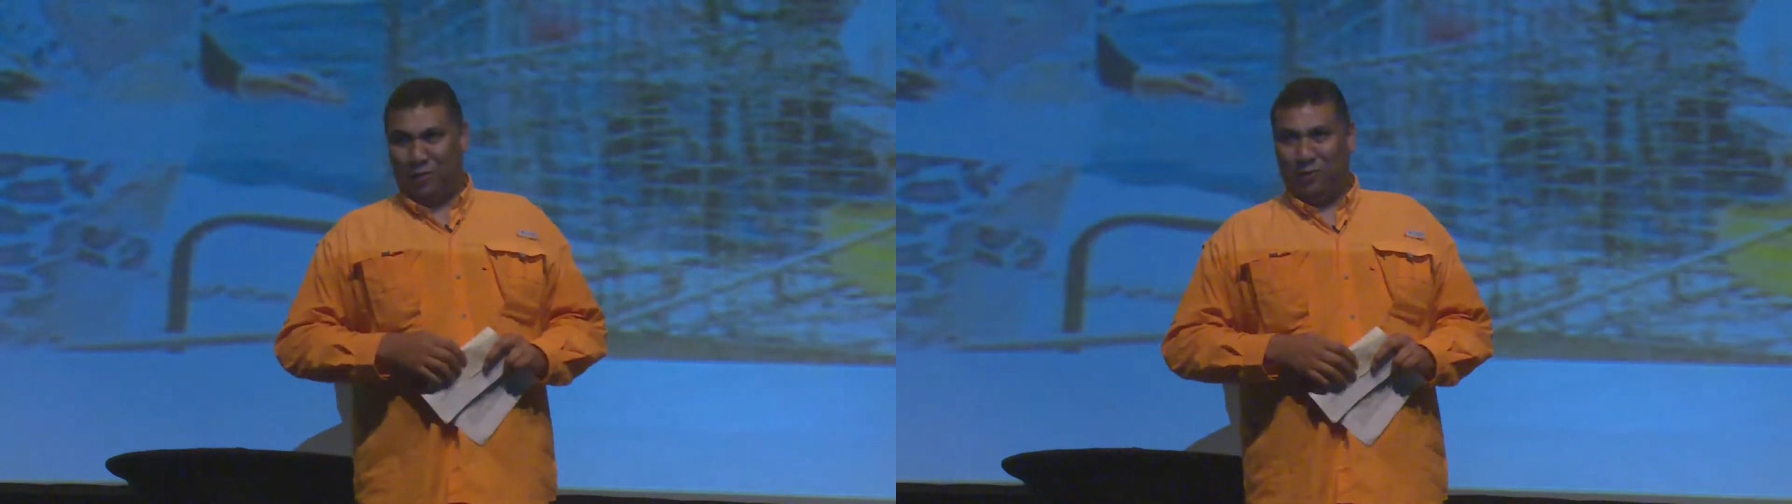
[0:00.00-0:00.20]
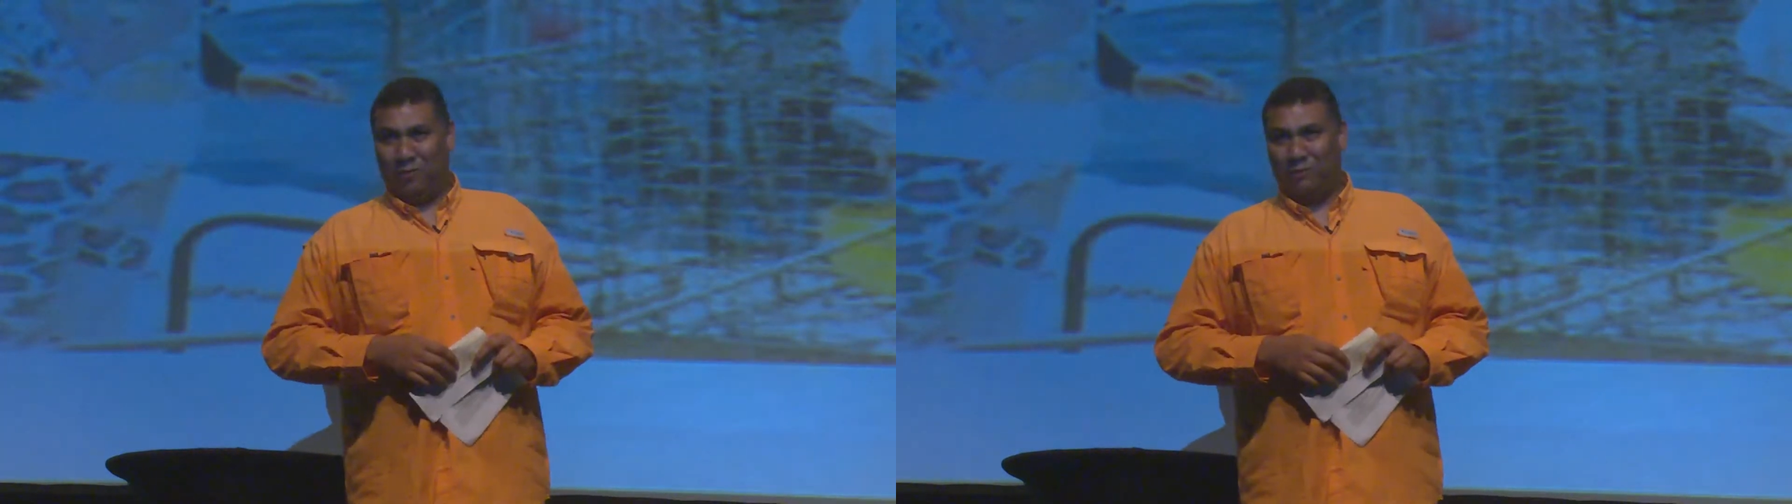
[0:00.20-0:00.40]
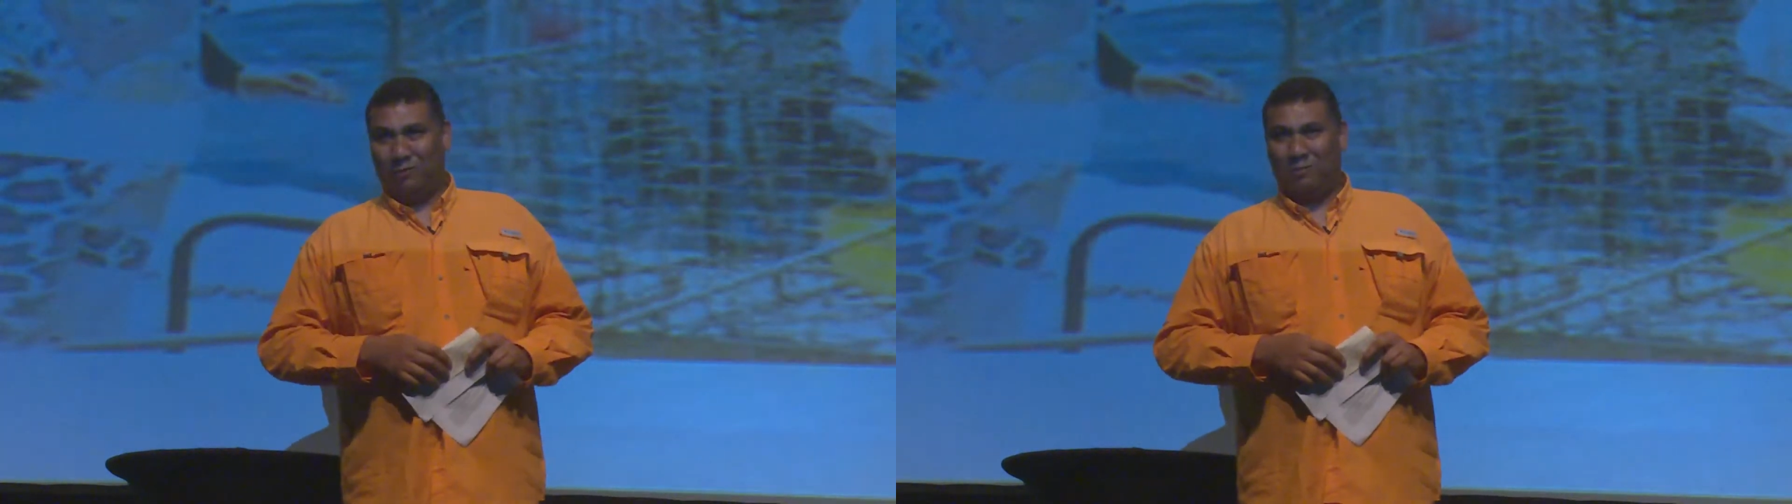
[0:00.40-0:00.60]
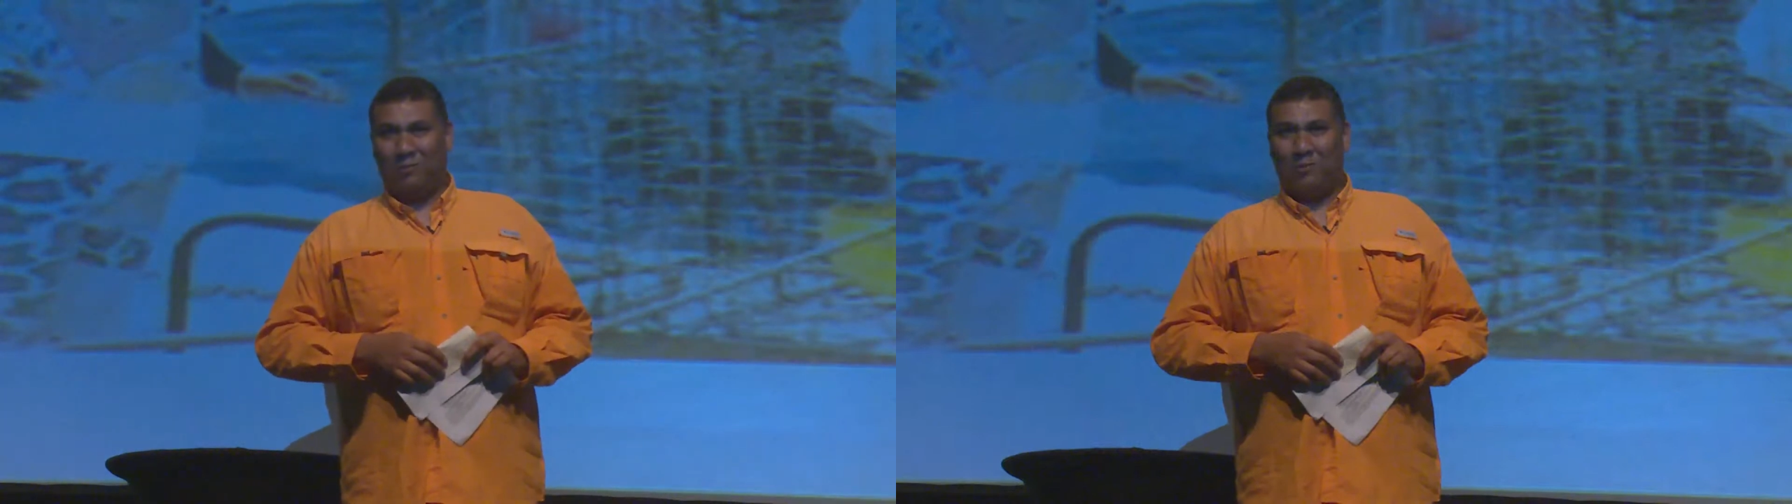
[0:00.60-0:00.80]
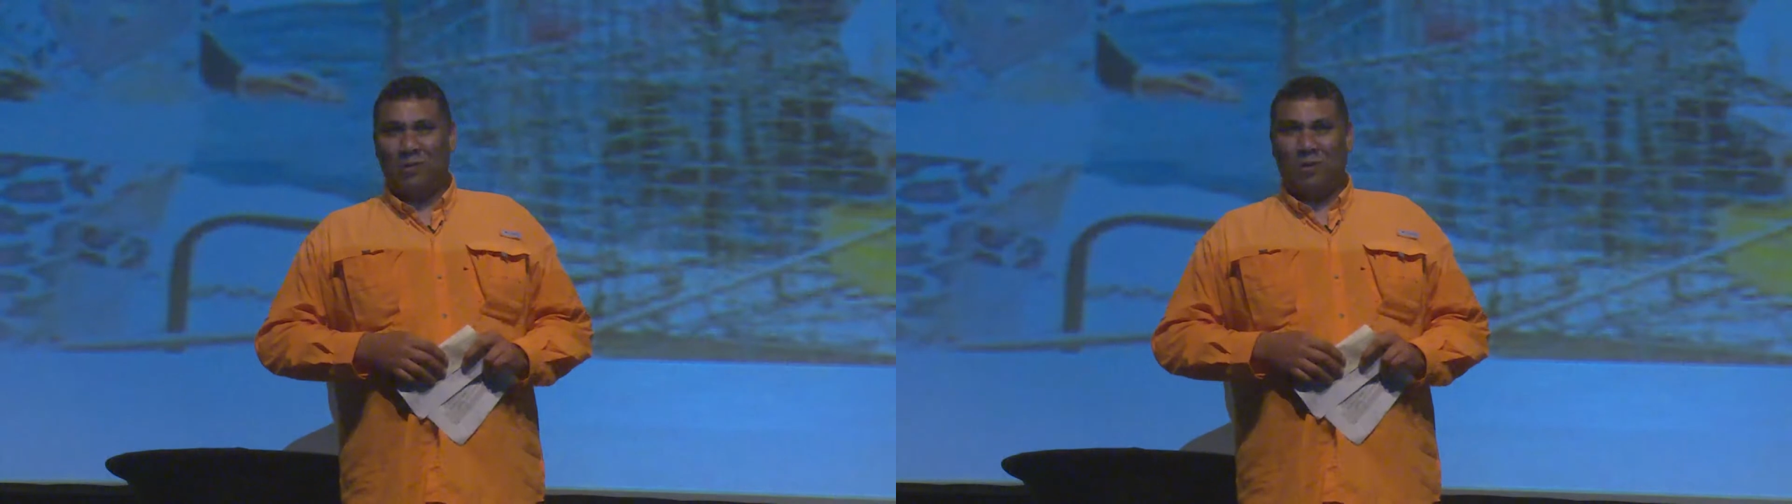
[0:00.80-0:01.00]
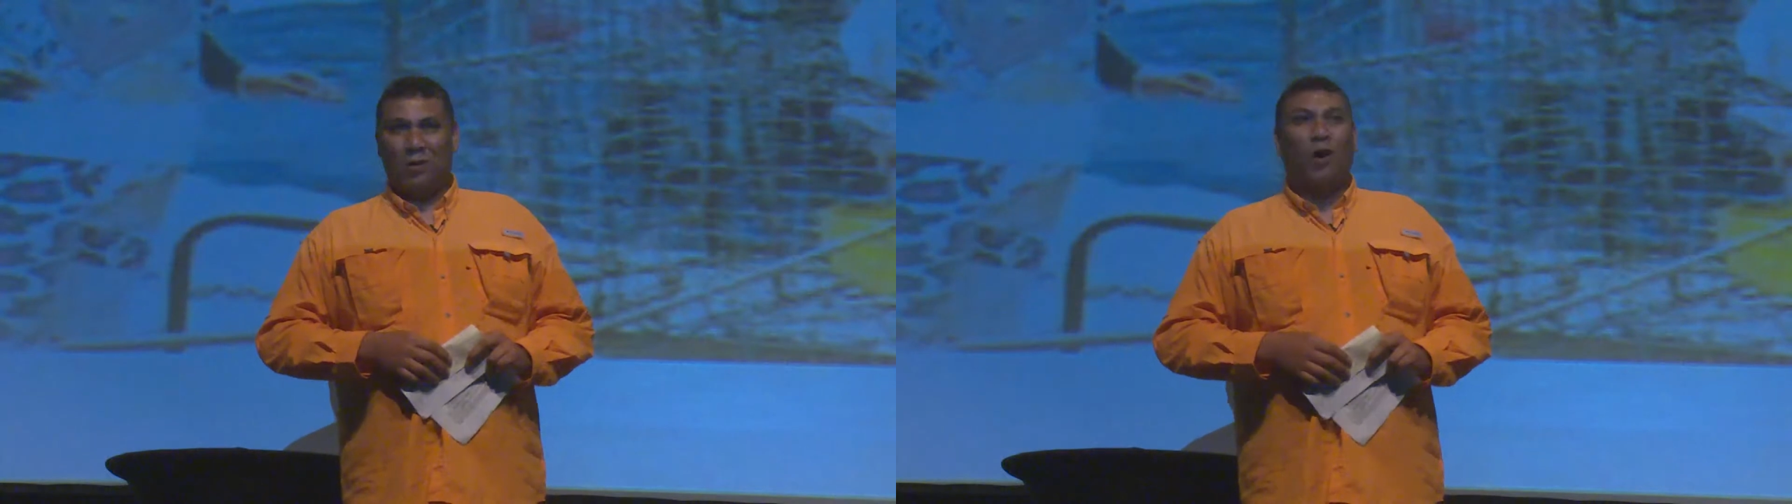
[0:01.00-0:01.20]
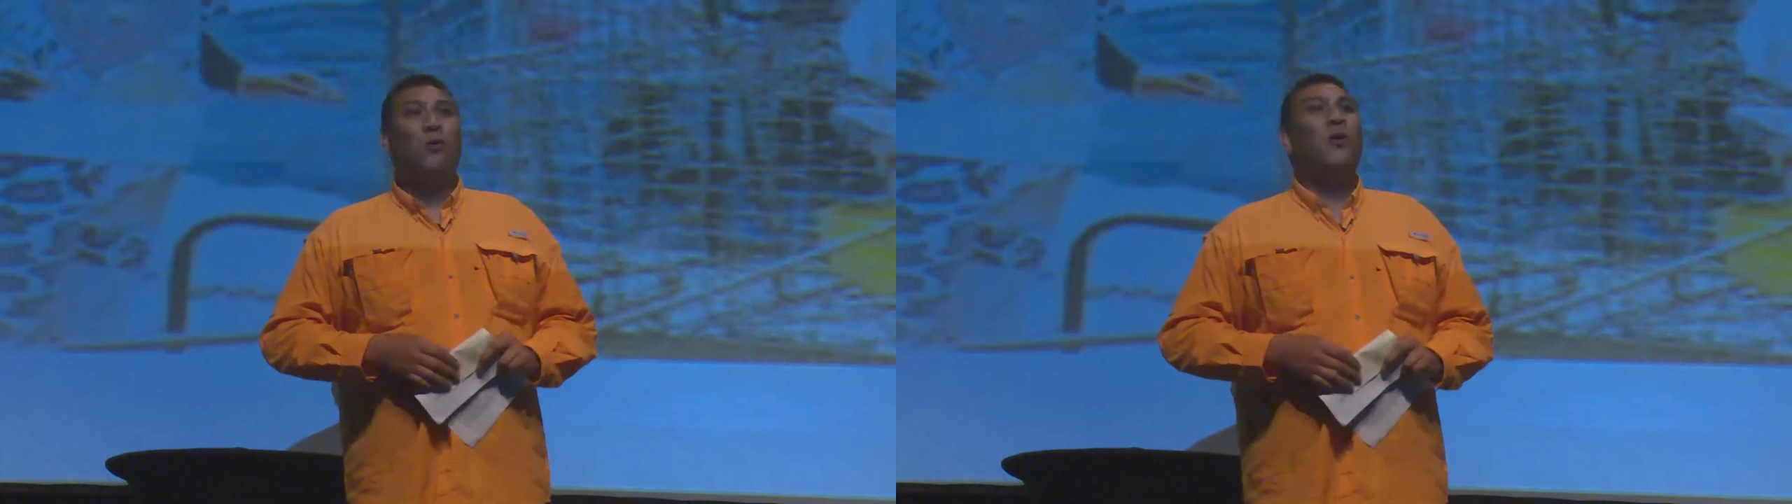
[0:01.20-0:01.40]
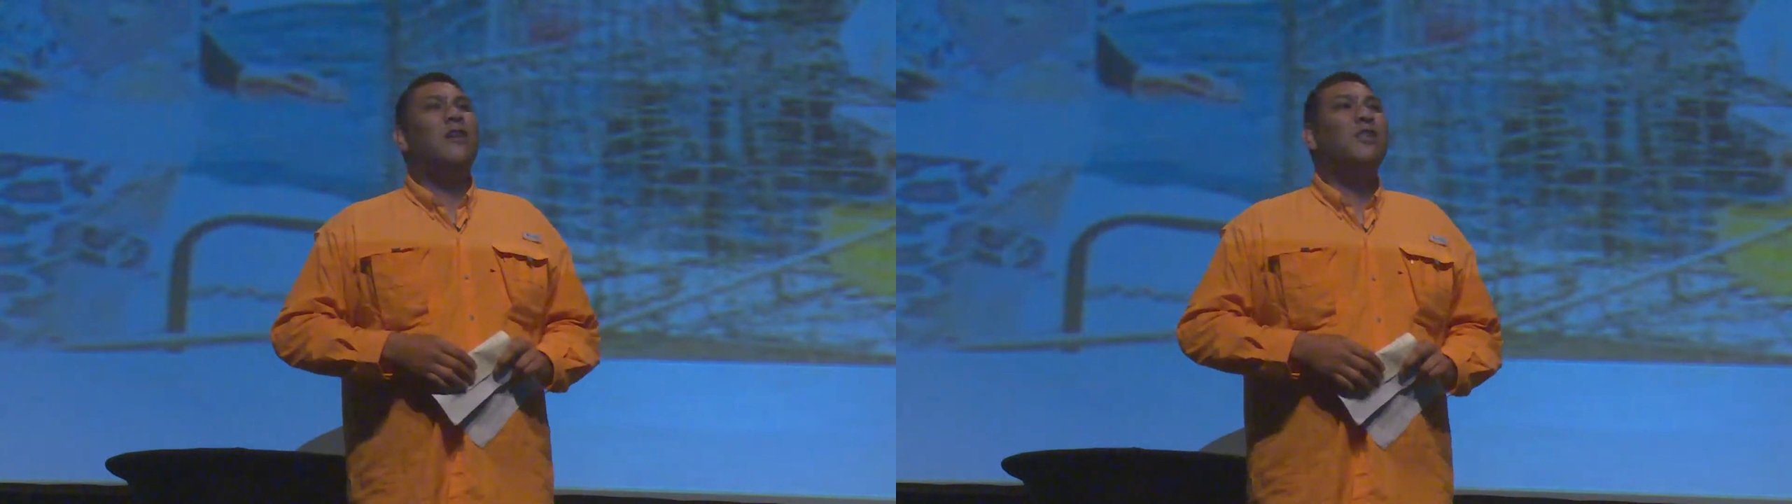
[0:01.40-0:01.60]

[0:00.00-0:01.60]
you? Are we a